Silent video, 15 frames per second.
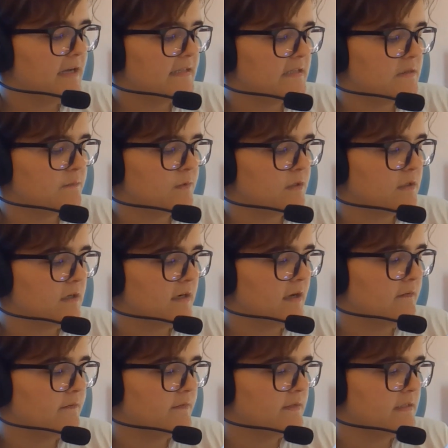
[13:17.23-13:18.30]
has its work cut
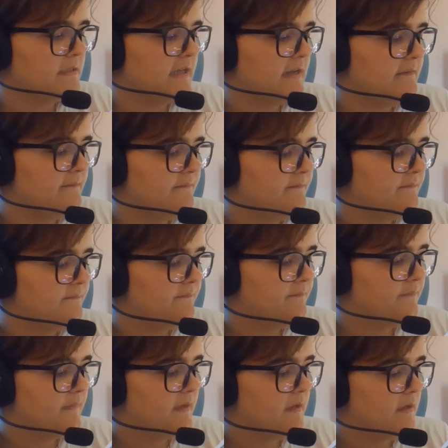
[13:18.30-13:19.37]
out for it today.
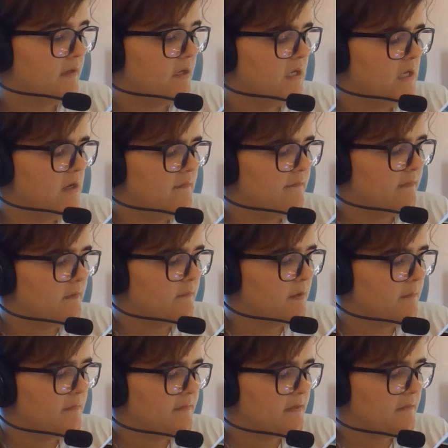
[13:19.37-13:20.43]
For a
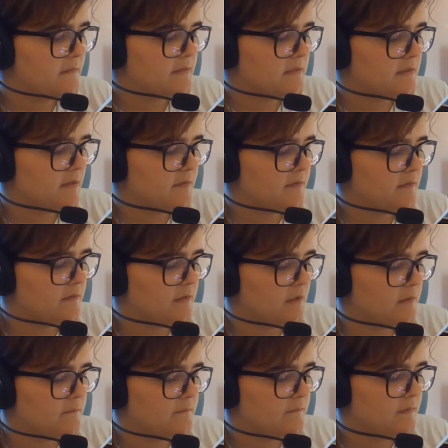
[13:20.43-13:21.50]
moment, there was another
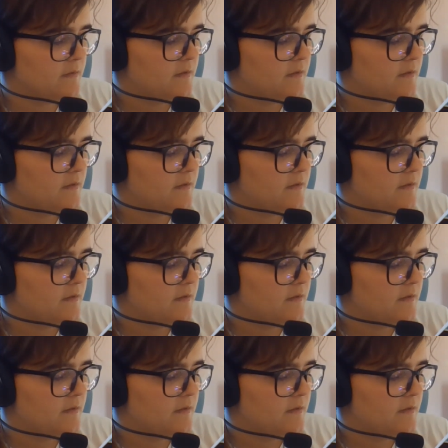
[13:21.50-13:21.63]
alarm.